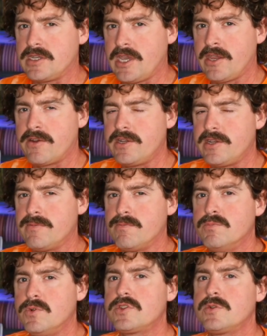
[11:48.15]
carried it
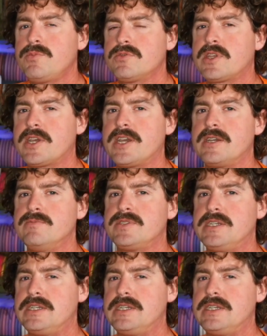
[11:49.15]
multiple times